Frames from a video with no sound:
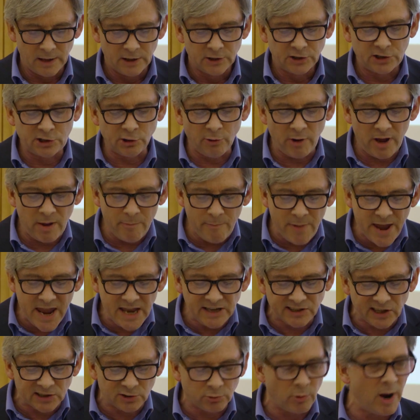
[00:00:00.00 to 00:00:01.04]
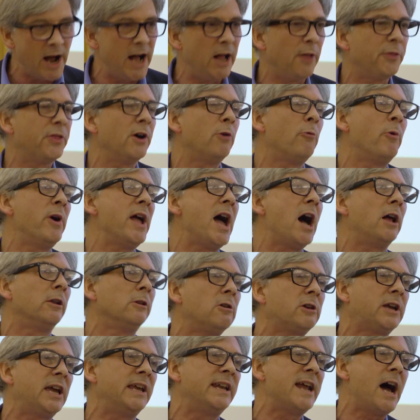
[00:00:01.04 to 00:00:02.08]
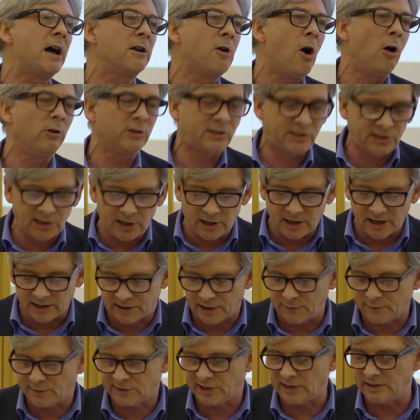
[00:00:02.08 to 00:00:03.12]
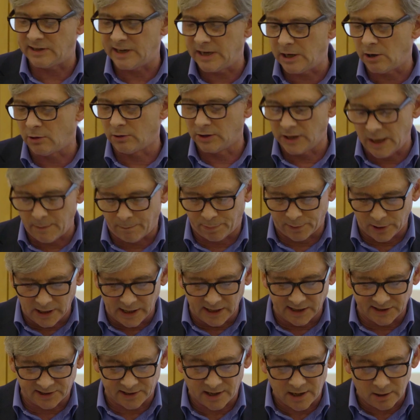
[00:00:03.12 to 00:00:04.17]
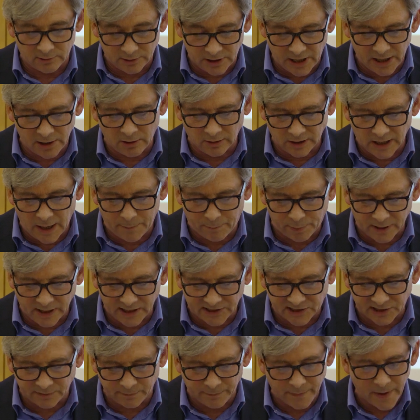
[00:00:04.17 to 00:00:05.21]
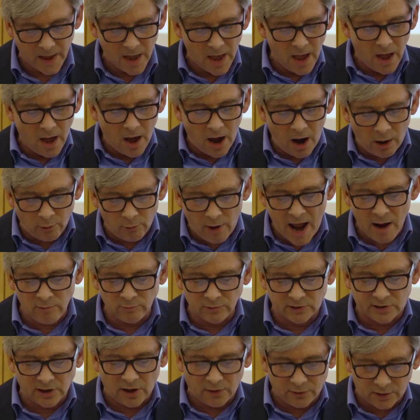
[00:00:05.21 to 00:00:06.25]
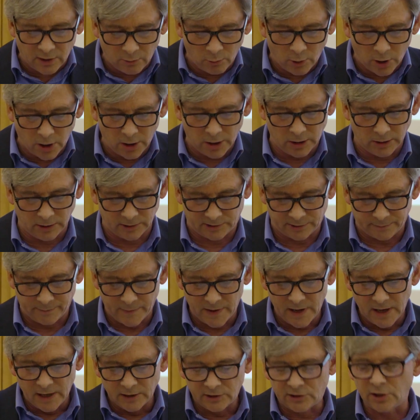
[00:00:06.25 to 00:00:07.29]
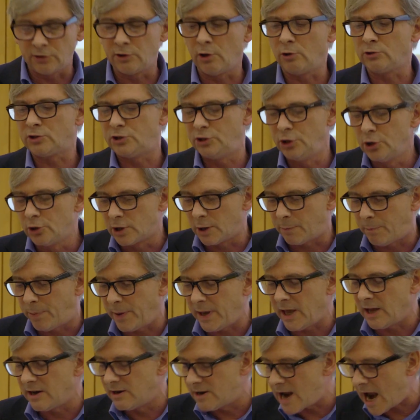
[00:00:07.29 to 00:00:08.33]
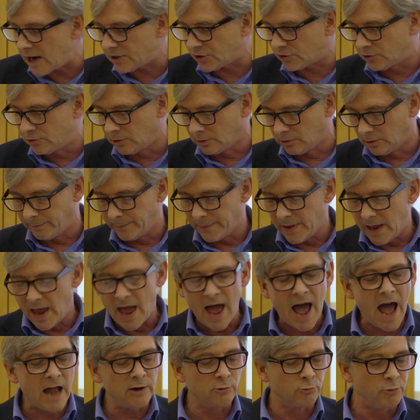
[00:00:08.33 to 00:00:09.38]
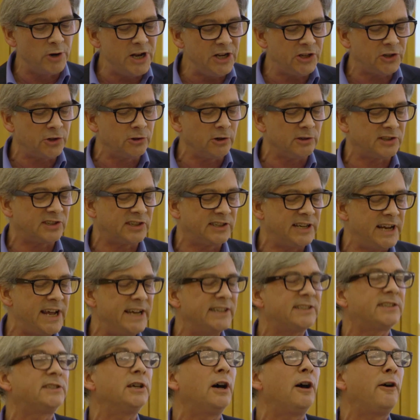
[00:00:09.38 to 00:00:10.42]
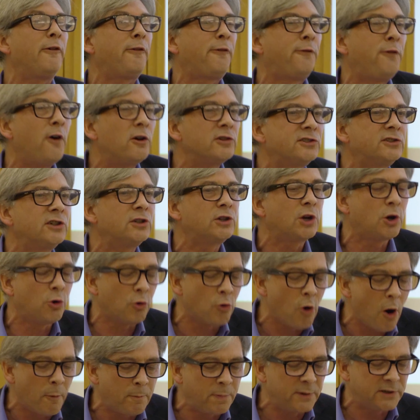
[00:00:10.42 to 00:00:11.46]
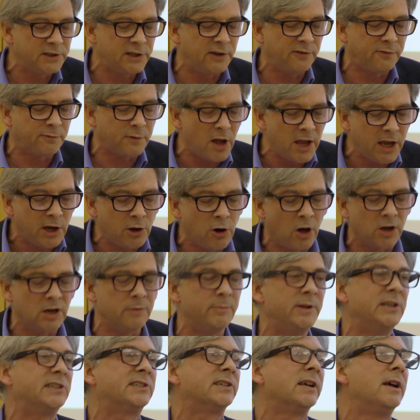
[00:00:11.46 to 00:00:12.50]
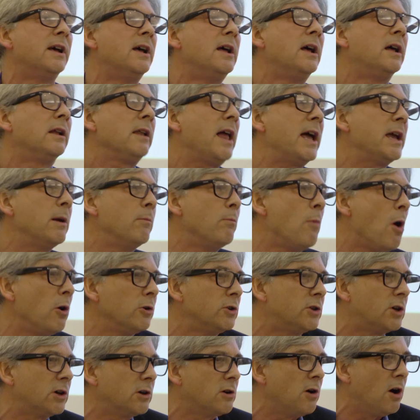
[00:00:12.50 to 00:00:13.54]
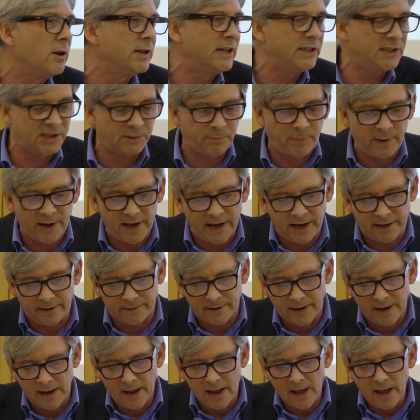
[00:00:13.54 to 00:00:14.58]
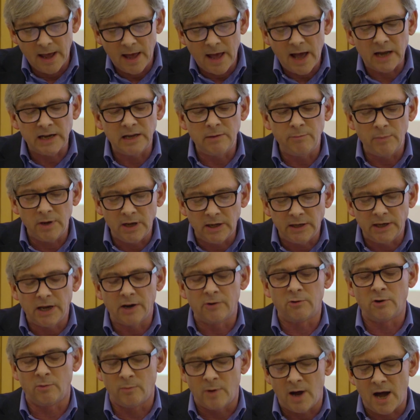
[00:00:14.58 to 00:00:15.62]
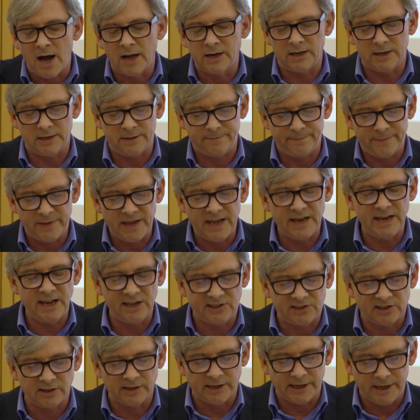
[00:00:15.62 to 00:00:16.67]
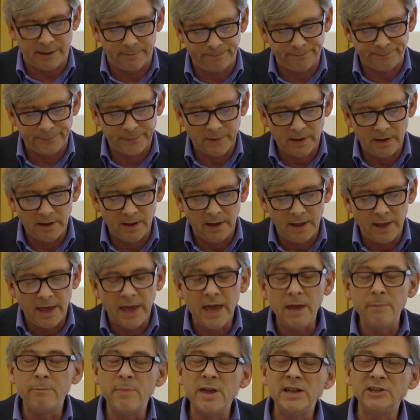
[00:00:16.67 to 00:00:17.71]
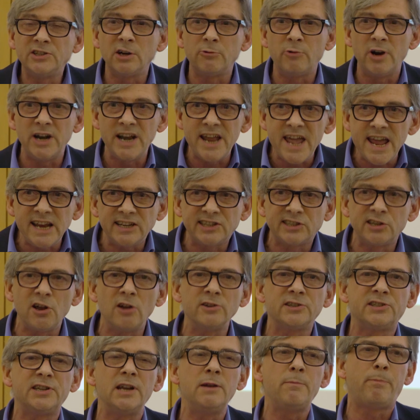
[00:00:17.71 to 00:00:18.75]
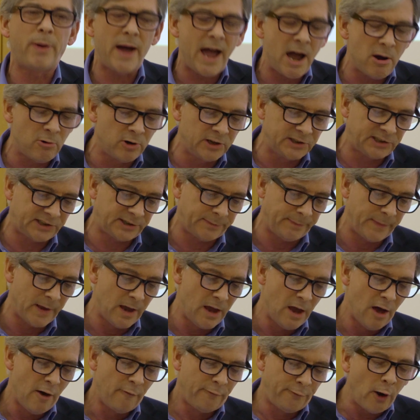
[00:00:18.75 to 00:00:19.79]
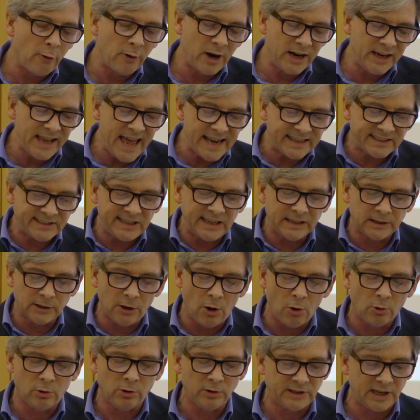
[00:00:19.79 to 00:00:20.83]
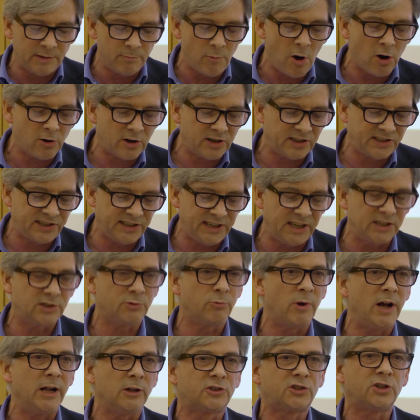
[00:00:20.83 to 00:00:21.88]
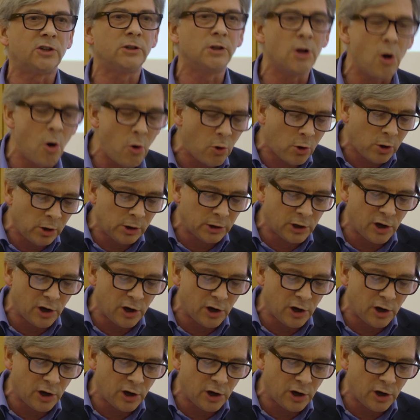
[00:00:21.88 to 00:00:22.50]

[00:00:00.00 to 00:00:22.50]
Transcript: So it means as well that we are looking at alternatives to neoliberalism around the world, to those European national and regional states that have fostered cooperative economies like Mondragon in Spain and Emilia-Romagna in Italy. It means a renaissance in powers for elected local democracy as well, to local